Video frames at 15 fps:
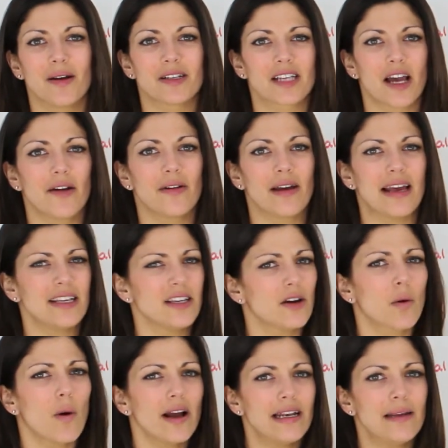So you're
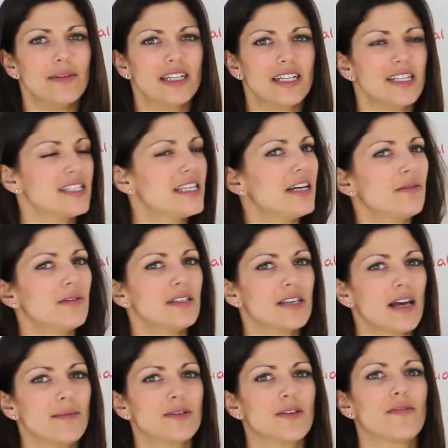quite limited still in
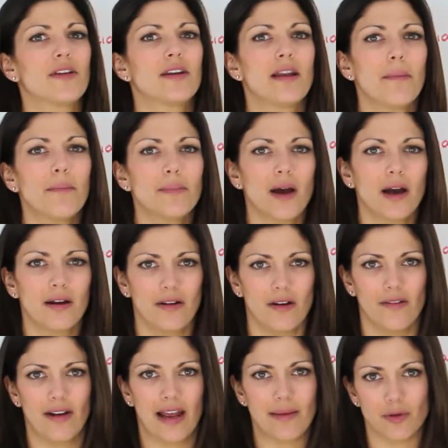terms of the number
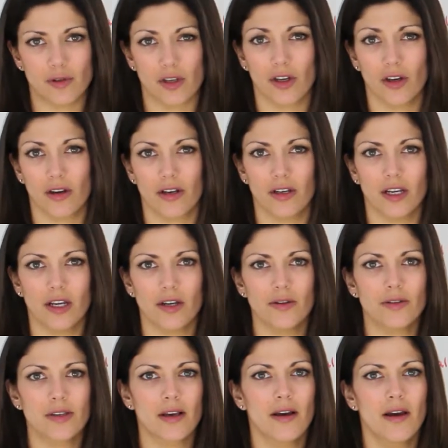of labels that you can
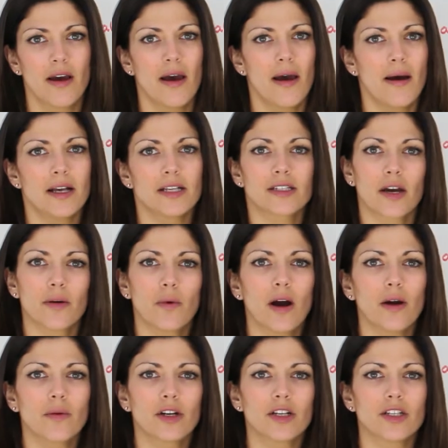use. So what
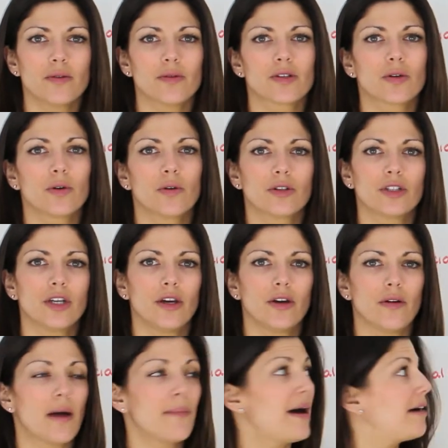I want to do is talk to
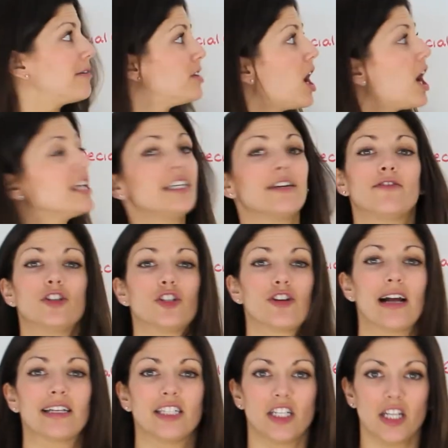you about 9 different
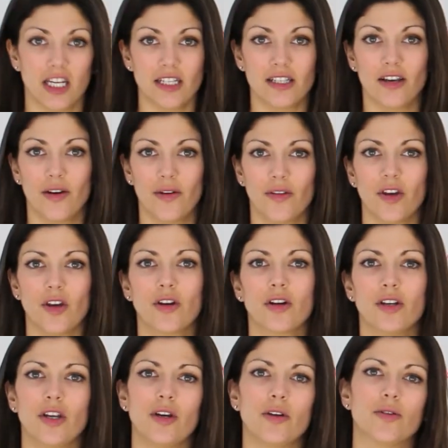strategies that you
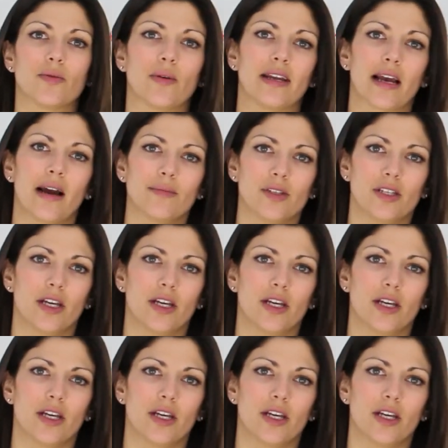can use when it comes